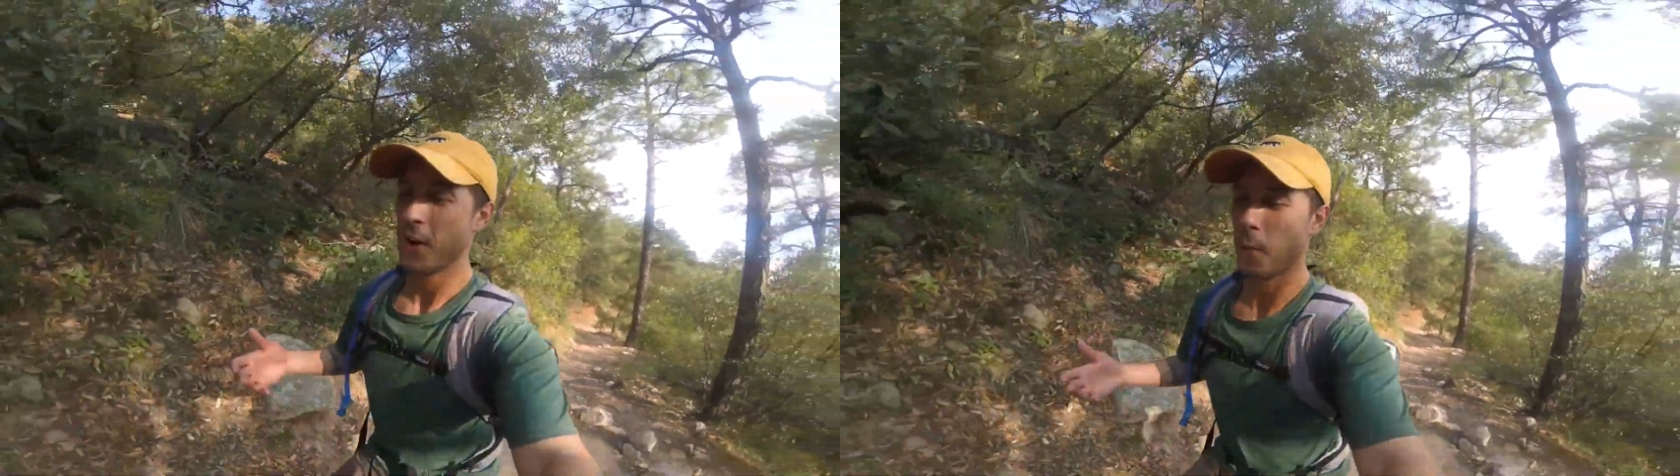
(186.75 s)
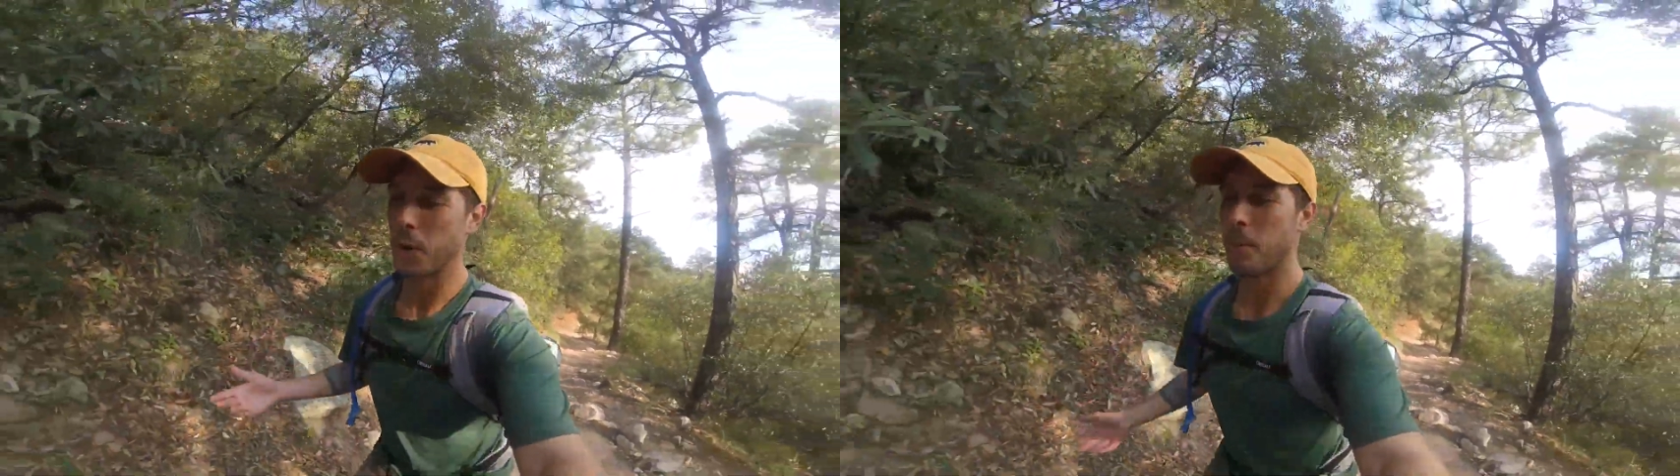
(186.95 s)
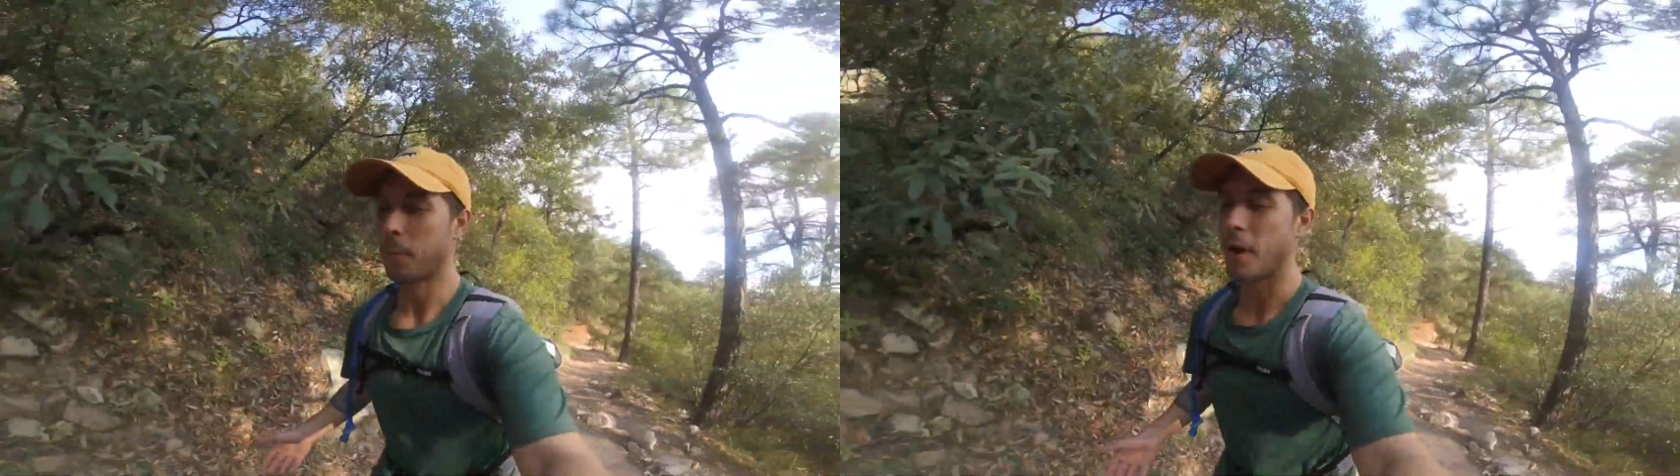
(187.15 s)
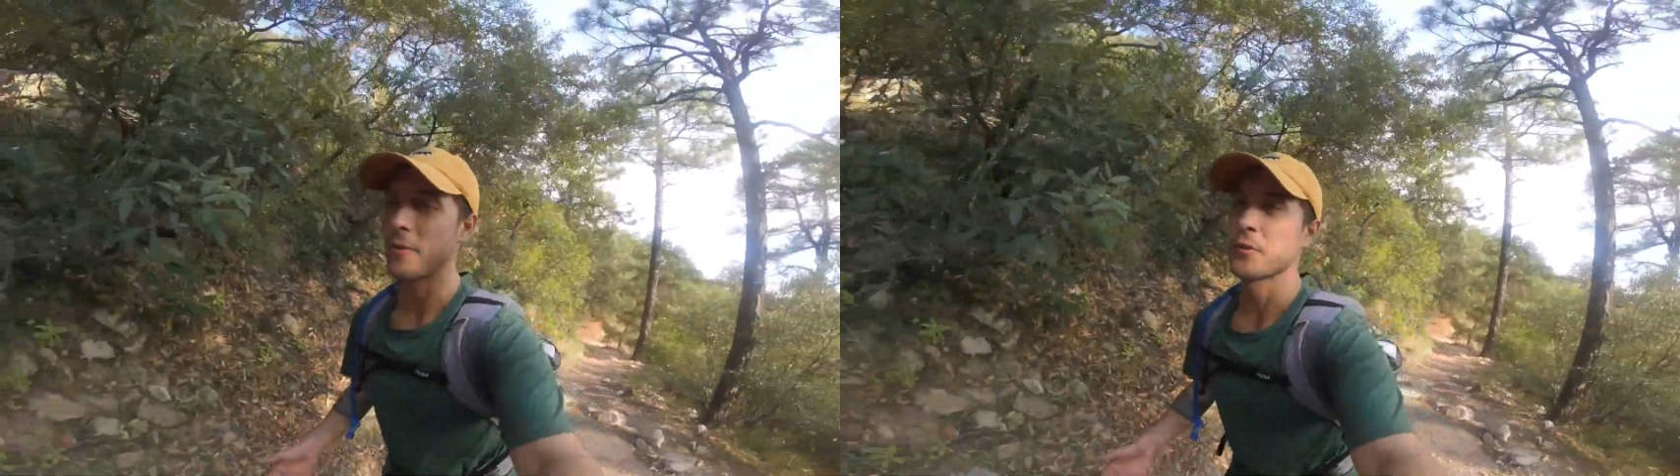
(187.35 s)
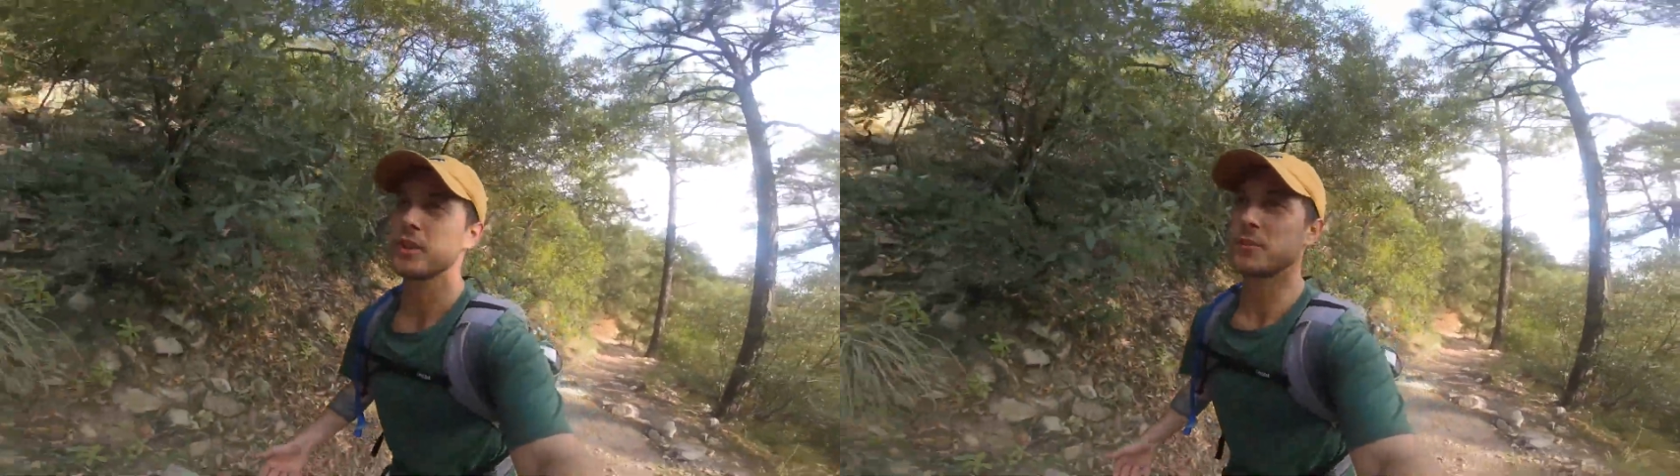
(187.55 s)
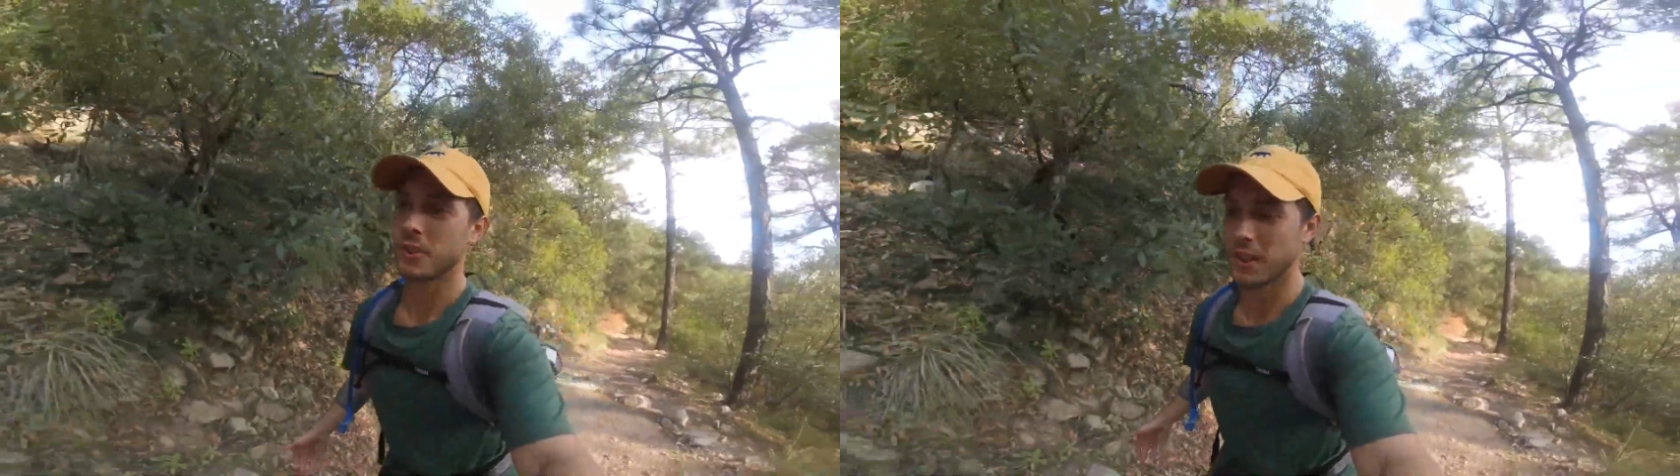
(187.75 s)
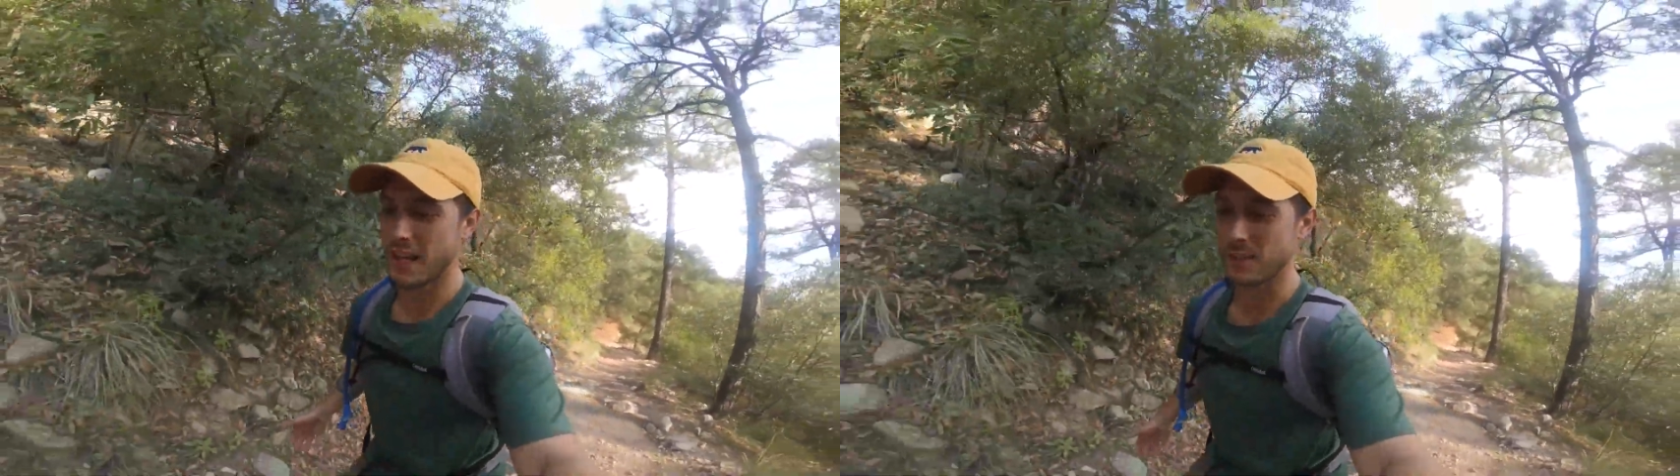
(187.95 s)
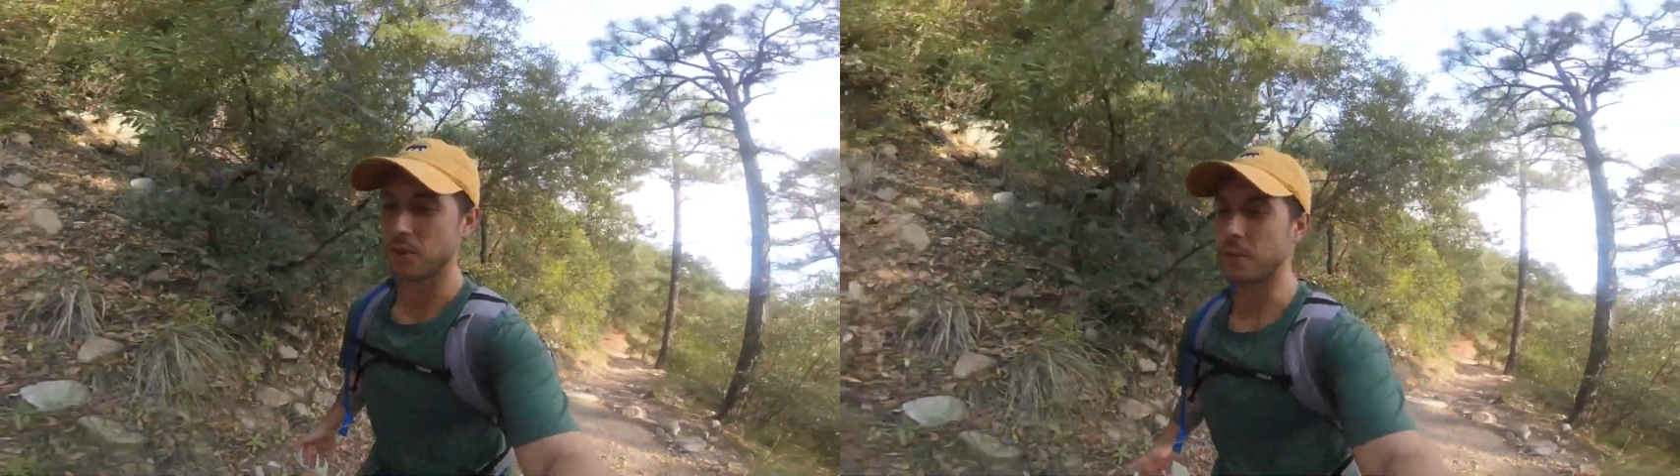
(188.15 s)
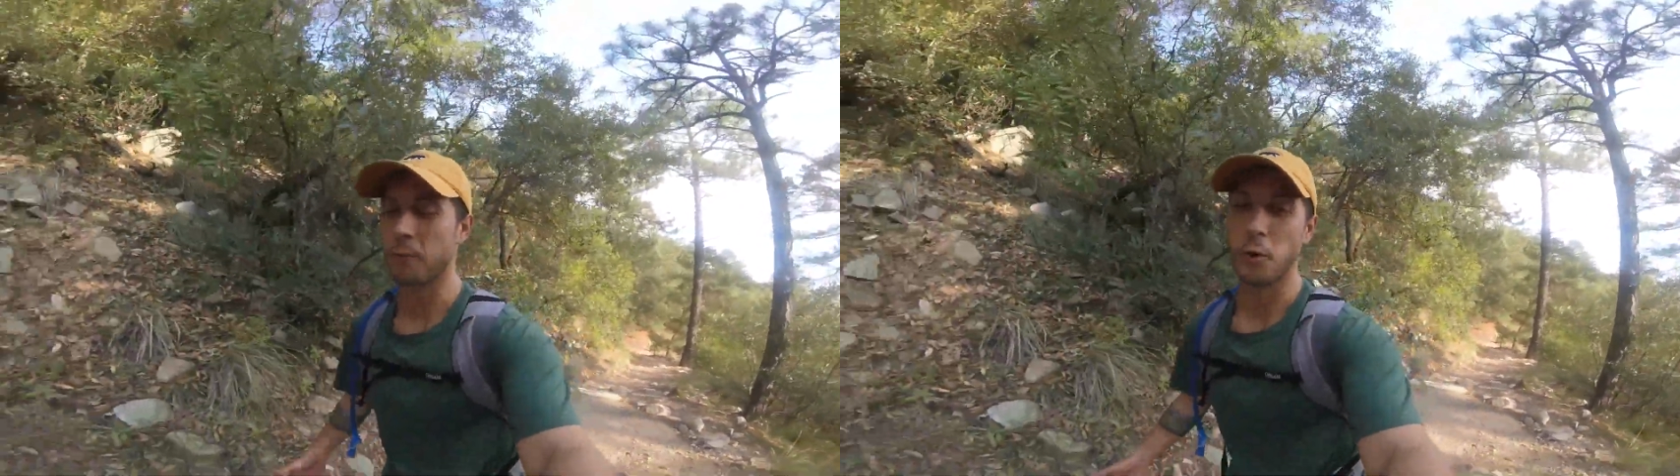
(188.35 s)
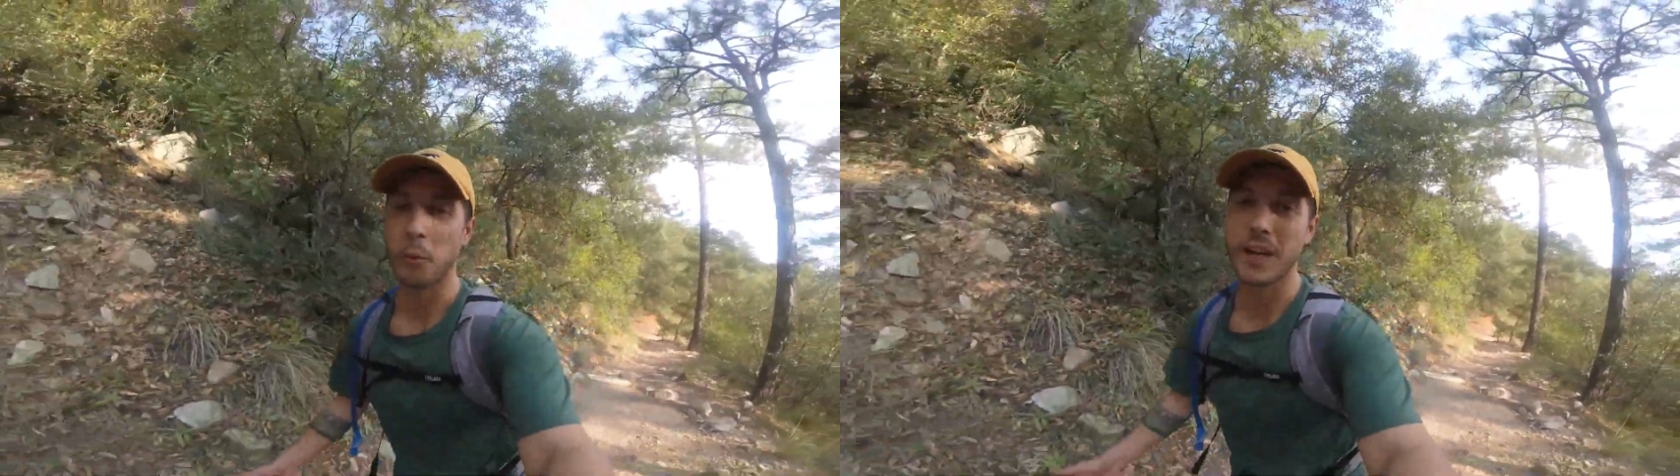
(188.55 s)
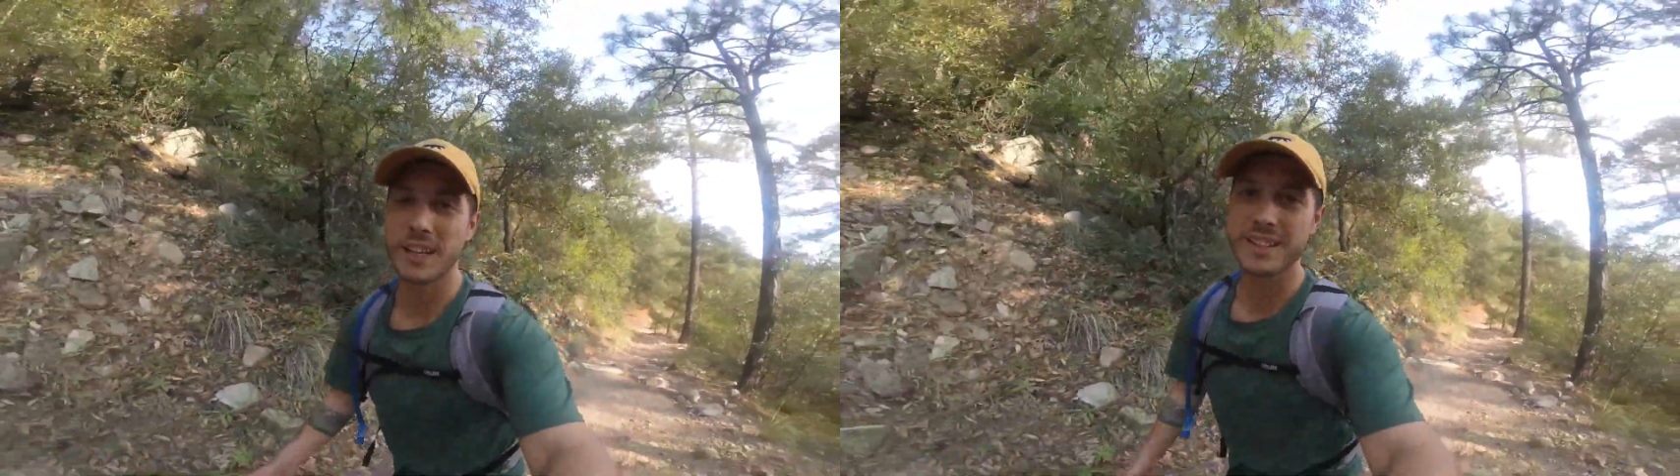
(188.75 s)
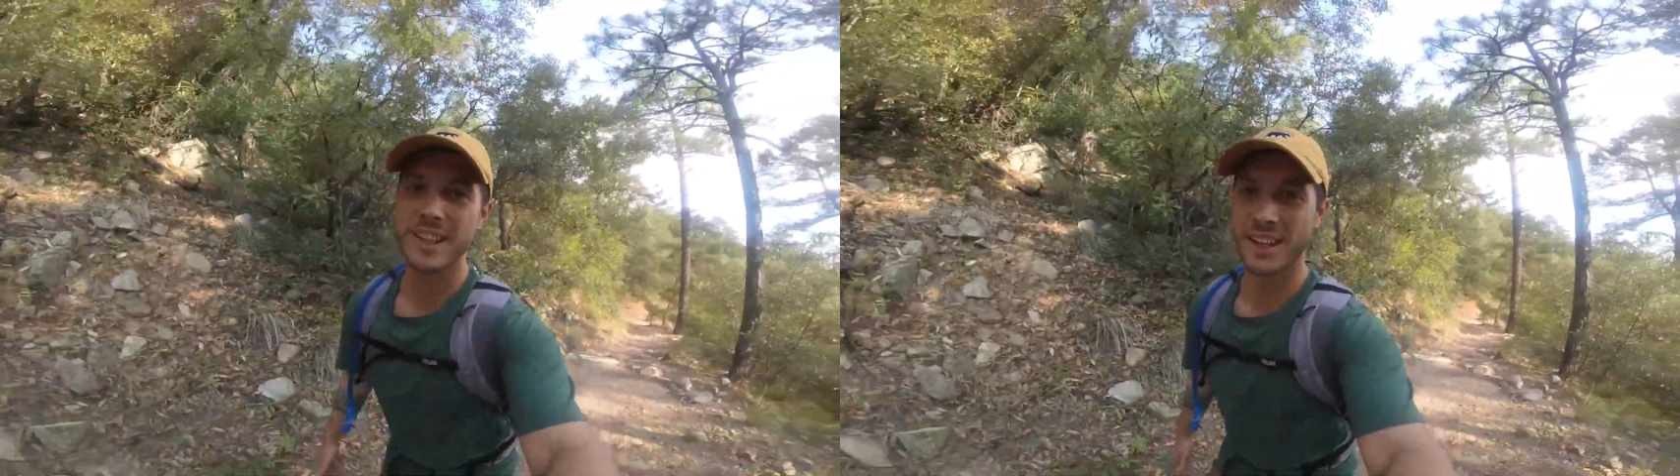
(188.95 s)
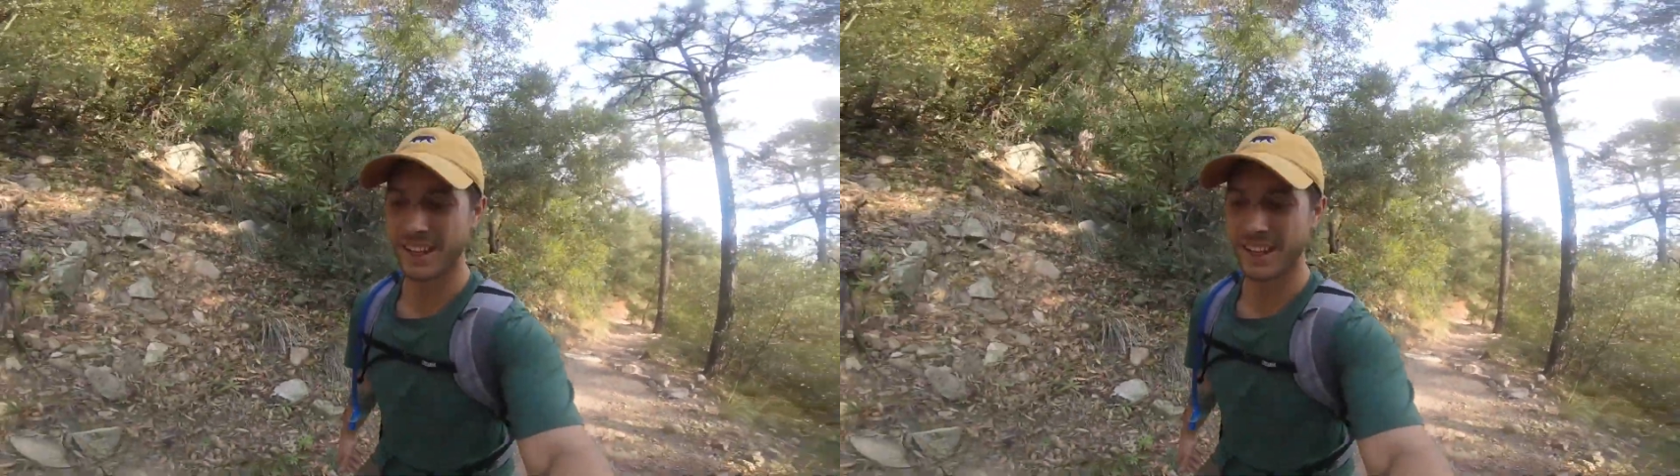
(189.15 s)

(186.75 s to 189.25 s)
We prepared for this for the last 3 to 4 weeks